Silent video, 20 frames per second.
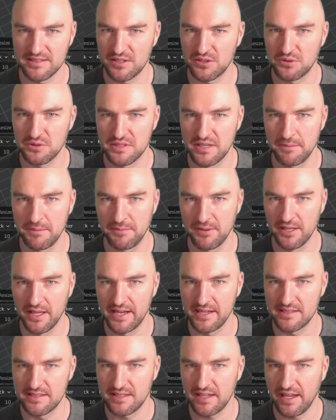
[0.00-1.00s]
It could
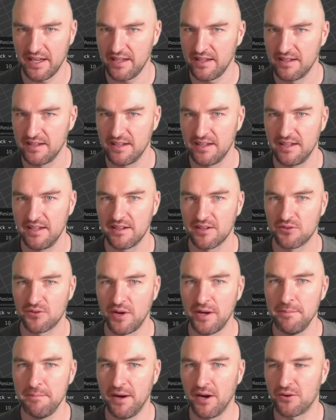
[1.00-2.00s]
symbolize a
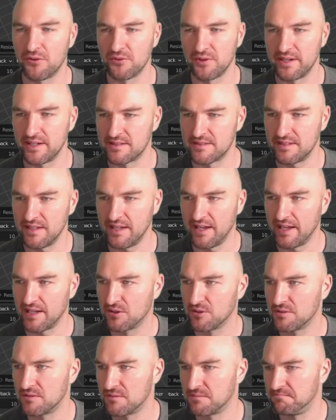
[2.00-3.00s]
grain boundary that's there. It
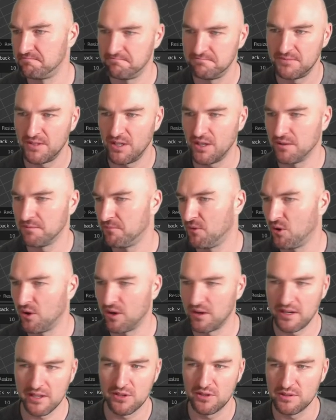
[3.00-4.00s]
could,
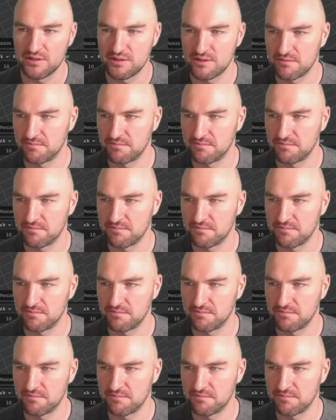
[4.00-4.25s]
or it could